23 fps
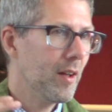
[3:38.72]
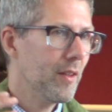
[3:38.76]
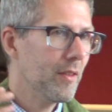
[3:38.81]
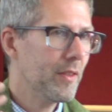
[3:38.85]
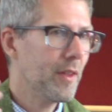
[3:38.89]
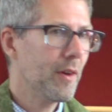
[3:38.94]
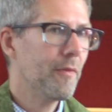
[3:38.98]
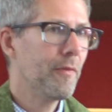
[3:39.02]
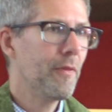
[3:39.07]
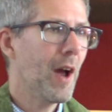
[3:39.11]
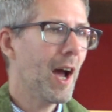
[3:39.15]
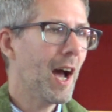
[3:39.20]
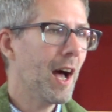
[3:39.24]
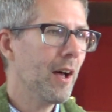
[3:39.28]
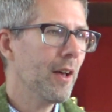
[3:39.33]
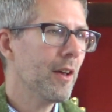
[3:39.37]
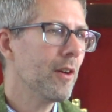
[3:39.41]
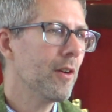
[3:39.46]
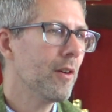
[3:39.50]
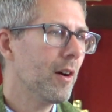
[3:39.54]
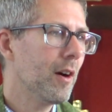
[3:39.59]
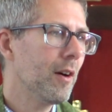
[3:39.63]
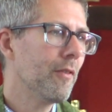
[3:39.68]
The
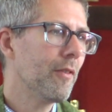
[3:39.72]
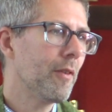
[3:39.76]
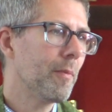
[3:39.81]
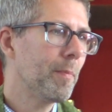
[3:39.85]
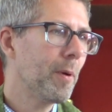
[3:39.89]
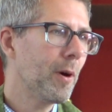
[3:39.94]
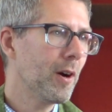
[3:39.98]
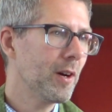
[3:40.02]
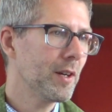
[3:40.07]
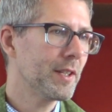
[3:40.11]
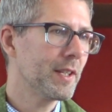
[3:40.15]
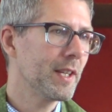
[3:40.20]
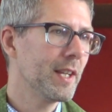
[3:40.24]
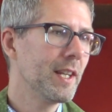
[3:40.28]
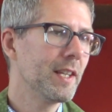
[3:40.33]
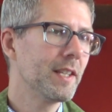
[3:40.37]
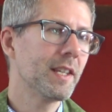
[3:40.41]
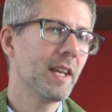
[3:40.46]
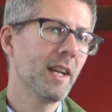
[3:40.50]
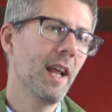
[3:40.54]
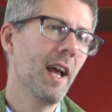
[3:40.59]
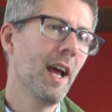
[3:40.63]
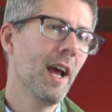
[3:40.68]
value of a person
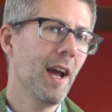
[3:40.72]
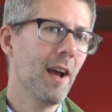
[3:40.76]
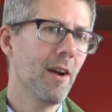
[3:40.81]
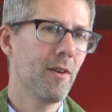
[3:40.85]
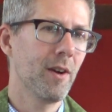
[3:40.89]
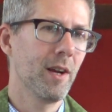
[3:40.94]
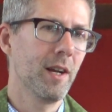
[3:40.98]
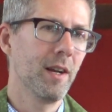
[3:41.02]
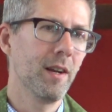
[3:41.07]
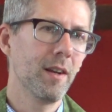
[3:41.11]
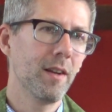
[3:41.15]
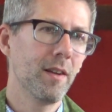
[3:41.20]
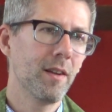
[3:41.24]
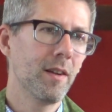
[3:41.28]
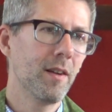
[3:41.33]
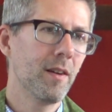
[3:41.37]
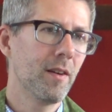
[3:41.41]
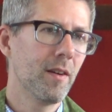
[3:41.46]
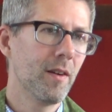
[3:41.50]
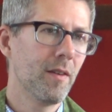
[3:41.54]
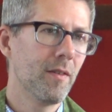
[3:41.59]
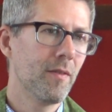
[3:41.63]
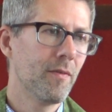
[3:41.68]
is inherent
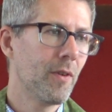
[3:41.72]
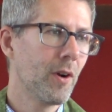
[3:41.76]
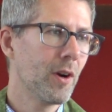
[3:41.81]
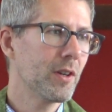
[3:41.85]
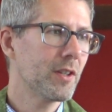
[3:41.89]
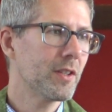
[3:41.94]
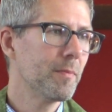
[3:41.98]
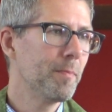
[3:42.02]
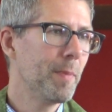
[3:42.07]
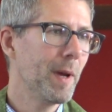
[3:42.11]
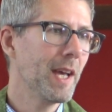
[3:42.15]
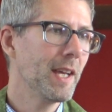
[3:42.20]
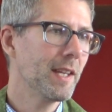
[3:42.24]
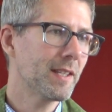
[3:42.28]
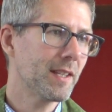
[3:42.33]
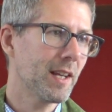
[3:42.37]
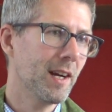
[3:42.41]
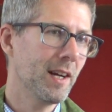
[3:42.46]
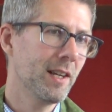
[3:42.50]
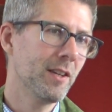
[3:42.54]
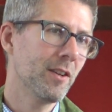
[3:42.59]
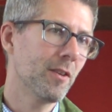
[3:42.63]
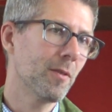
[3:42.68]
versus based
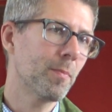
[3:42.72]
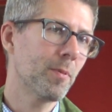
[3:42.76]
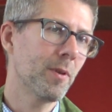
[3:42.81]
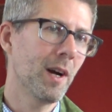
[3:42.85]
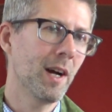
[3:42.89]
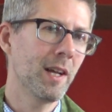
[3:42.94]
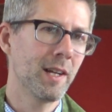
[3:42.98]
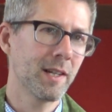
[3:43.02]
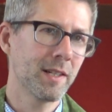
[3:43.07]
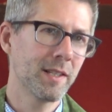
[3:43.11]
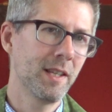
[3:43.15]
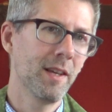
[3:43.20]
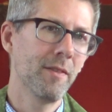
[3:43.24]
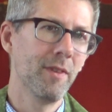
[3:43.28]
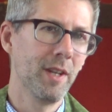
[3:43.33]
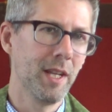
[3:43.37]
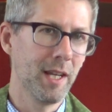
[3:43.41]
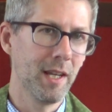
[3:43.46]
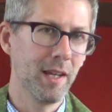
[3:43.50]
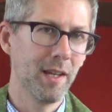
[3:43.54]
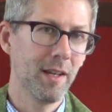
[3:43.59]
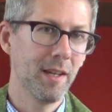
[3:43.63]
on your productivity.